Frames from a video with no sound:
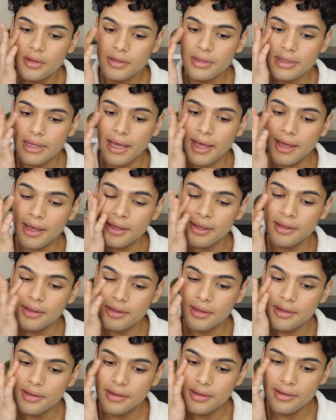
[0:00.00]
yeah,
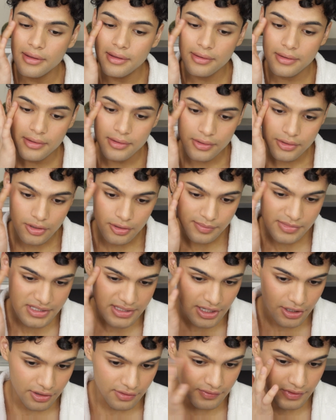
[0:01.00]
don't be
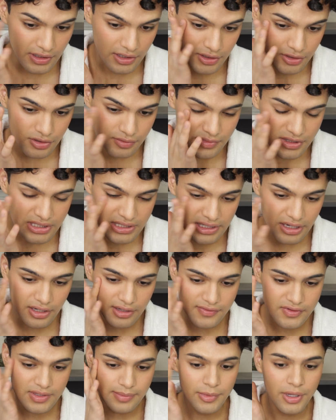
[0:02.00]
scared of it. Don't be scared
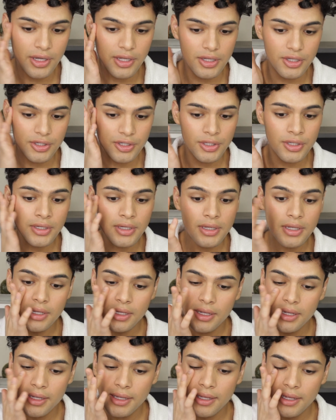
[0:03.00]
of some color.
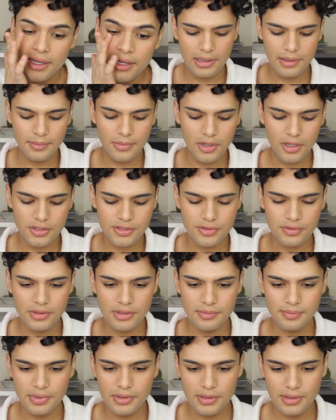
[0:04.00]
I'm also
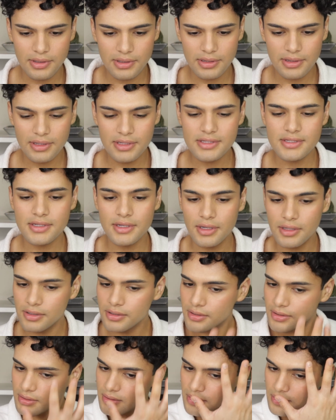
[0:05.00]
gonna put this
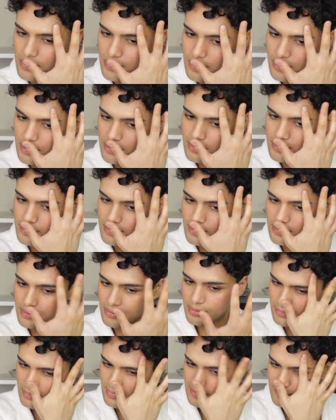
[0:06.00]
color on
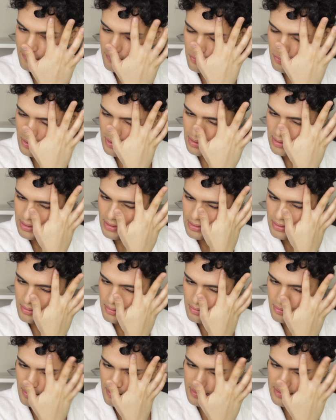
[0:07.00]
my forehead,
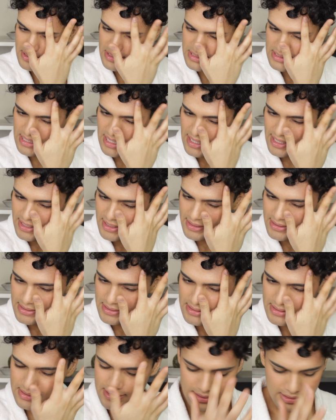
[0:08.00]
on the
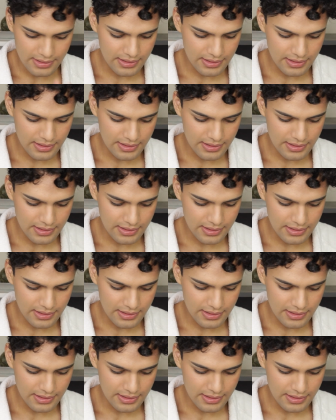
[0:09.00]
sides,